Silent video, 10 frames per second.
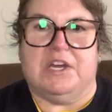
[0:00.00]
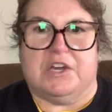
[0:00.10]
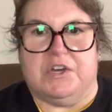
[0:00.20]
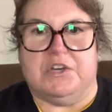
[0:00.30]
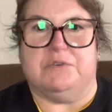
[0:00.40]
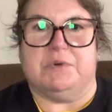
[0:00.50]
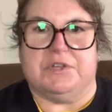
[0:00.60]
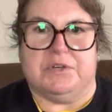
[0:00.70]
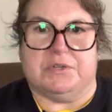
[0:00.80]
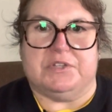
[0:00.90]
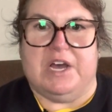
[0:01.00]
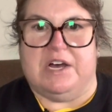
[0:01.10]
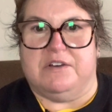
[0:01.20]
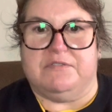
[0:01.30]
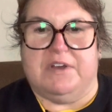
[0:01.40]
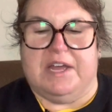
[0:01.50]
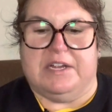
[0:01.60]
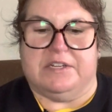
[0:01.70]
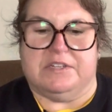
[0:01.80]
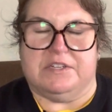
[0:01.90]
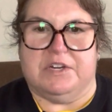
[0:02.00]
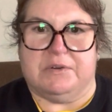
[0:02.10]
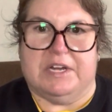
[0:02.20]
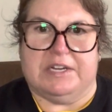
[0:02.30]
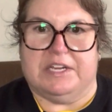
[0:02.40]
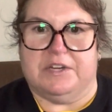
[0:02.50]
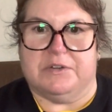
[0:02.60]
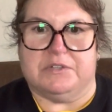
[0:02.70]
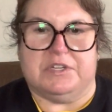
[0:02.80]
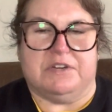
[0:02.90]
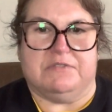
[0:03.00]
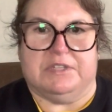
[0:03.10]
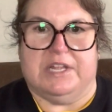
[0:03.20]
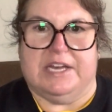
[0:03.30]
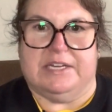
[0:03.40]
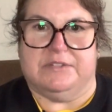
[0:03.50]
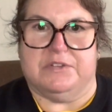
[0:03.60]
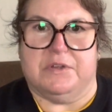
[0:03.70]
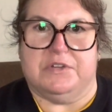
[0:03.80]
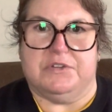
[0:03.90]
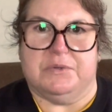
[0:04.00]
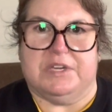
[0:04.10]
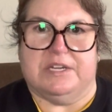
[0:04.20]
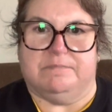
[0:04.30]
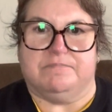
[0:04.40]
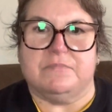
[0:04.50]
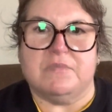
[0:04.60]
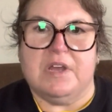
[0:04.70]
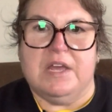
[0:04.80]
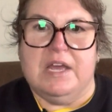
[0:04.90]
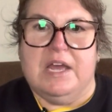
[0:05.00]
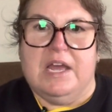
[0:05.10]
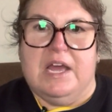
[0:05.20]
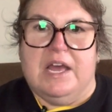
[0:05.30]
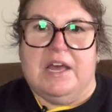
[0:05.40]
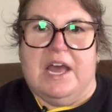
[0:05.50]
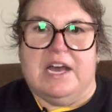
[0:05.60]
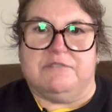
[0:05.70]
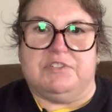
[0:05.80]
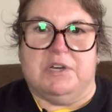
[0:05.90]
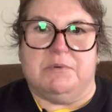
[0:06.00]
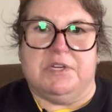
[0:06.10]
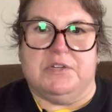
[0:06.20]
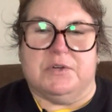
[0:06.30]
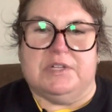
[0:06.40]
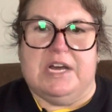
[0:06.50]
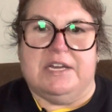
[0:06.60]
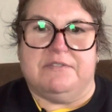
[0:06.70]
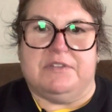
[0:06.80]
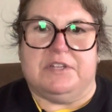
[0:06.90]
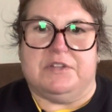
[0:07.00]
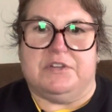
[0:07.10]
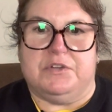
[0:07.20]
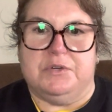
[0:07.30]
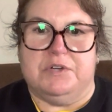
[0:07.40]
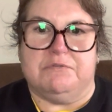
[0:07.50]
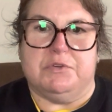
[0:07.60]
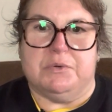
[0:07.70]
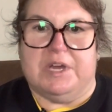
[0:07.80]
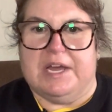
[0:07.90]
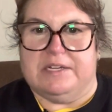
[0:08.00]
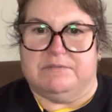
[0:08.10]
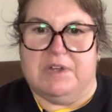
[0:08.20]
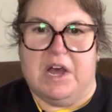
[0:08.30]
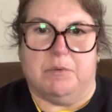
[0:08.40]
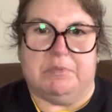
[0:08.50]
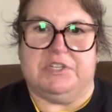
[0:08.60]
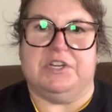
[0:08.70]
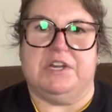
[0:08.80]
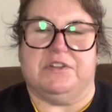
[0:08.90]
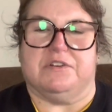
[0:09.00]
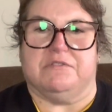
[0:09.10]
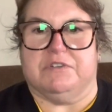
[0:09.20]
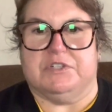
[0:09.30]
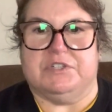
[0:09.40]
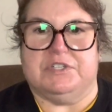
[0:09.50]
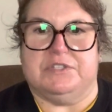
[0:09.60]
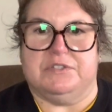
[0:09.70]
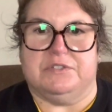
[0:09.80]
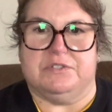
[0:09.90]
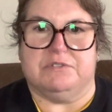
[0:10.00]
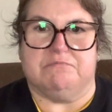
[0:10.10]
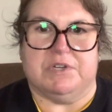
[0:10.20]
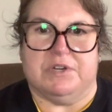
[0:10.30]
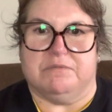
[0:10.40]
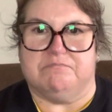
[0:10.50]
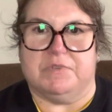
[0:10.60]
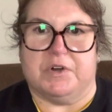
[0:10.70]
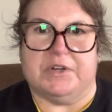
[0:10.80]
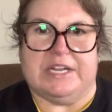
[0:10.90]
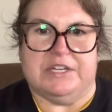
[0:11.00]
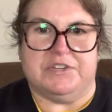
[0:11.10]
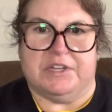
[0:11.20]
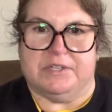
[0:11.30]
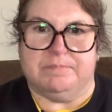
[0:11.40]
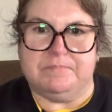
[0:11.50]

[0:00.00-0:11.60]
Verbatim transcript: good with yourself and you know kind of get your stuff in line so that you can have someone in your life that the two of you can help each other versus you know, hurting each other.